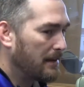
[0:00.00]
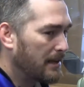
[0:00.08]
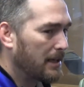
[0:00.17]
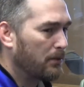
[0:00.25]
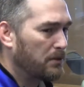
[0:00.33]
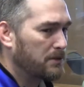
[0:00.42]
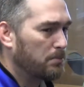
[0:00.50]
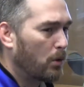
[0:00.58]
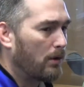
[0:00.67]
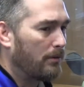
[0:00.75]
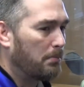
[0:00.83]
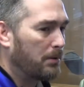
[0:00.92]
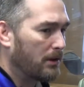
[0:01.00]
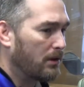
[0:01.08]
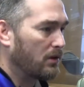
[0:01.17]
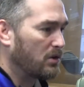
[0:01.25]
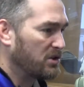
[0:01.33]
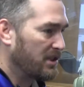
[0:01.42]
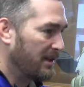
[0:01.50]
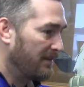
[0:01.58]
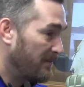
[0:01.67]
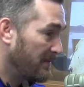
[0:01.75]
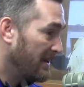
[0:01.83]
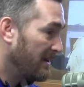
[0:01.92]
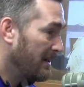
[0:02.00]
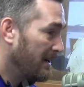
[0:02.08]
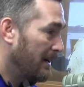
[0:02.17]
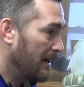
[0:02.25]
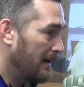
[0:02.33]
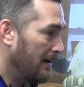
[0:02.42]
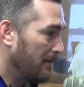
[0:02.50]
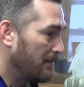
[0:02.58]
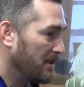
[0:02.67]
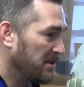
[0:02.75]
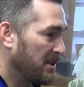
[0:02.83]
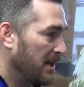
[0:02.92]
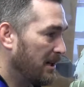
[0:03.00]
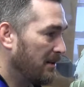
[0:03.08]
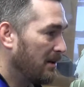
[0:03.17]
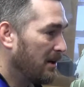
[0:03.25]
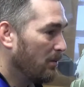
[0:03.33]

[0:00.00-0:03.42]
I think it was more of a political stunt to say,